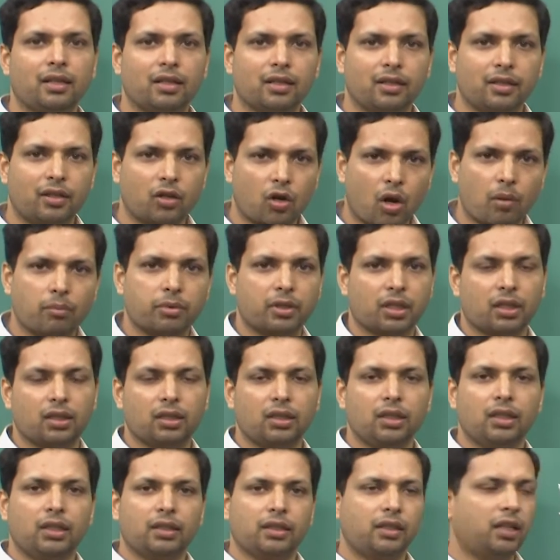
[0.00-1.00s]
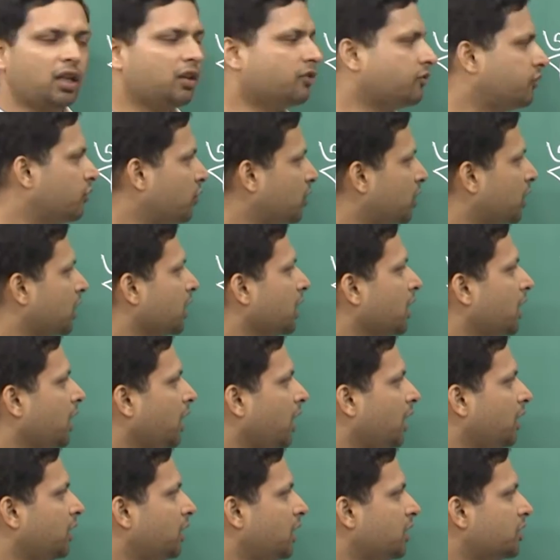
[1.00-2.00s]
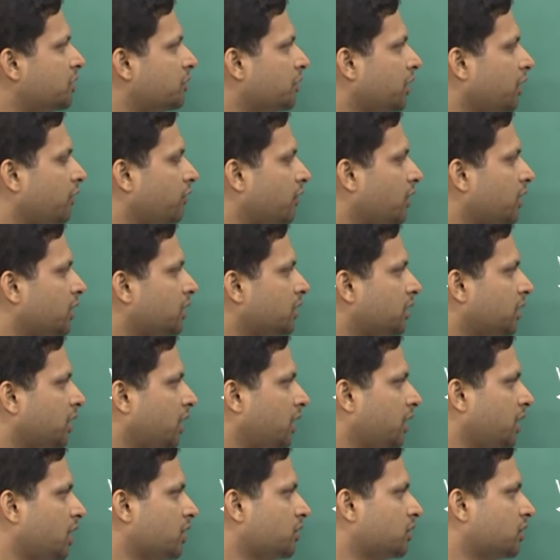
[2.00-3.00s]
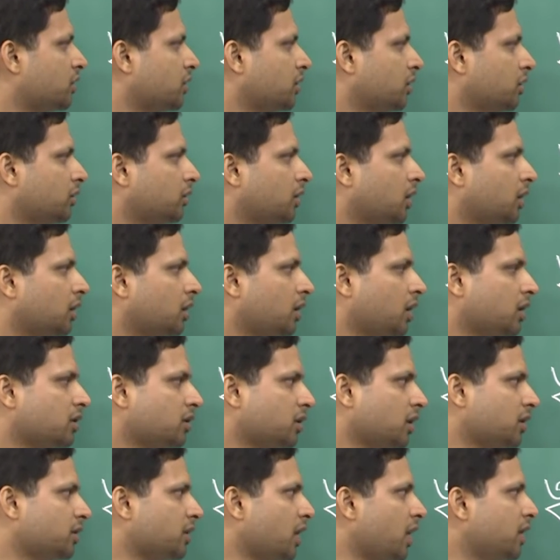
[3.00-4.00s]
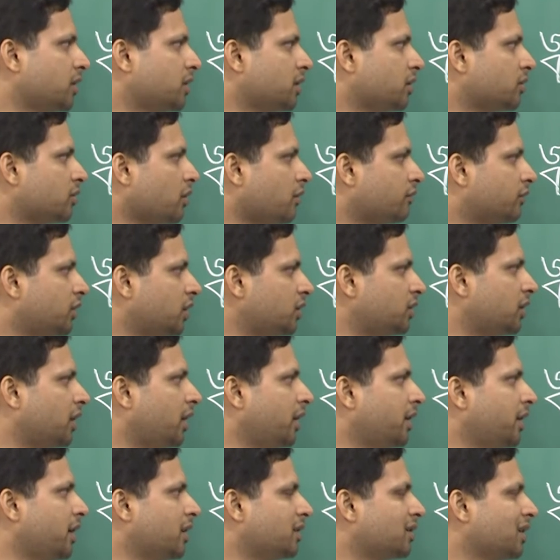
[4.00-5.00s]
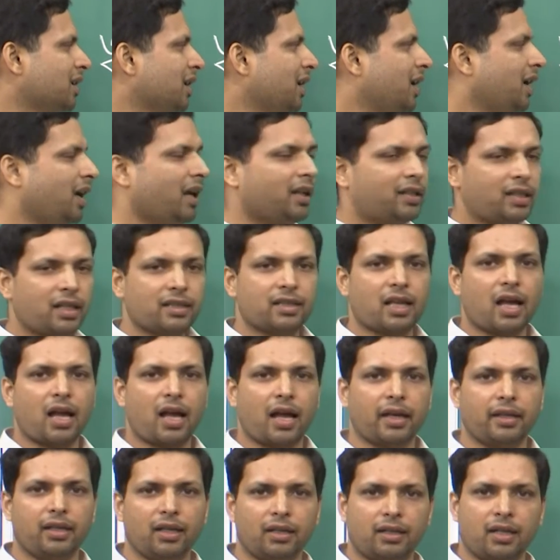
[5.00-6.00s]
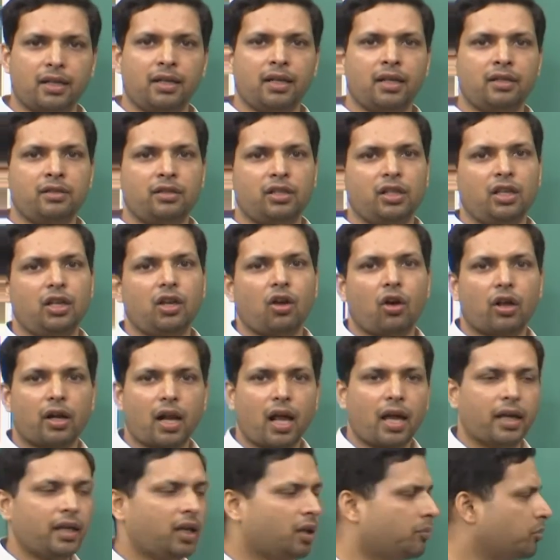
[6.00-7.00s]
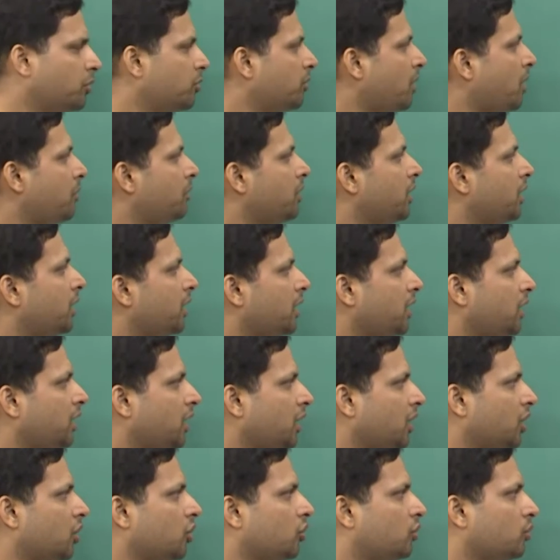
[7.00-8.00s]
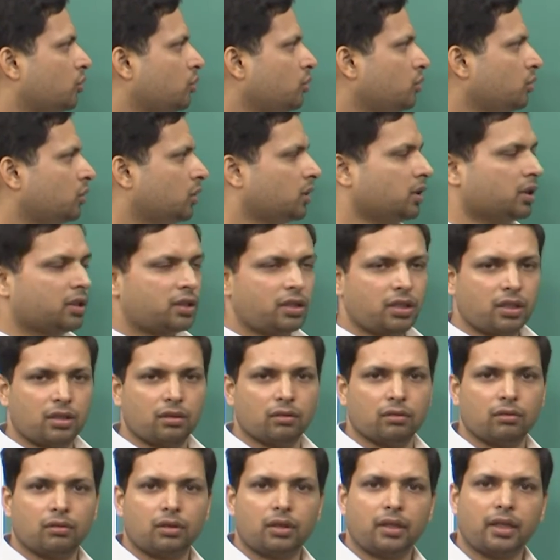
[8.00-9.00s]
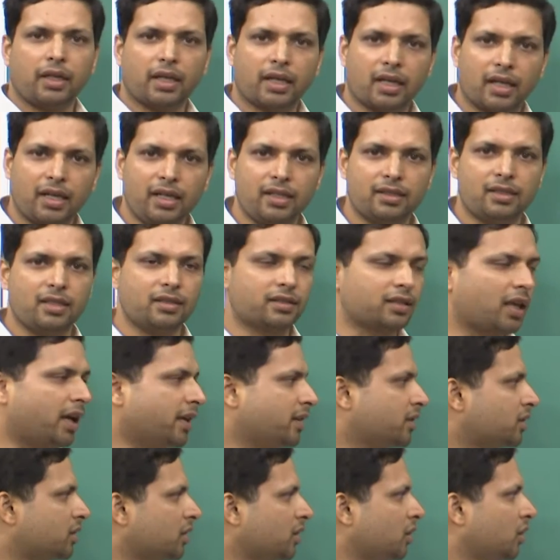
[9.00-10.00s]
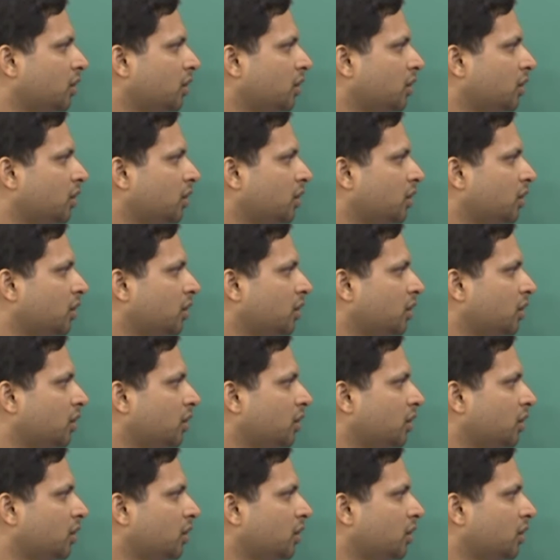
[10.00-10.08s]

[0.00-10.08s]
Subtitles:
dropped. Therefore, in this, if a radius, the cluster size is of this radius, it has a higher tendency or higher probability to decrease in size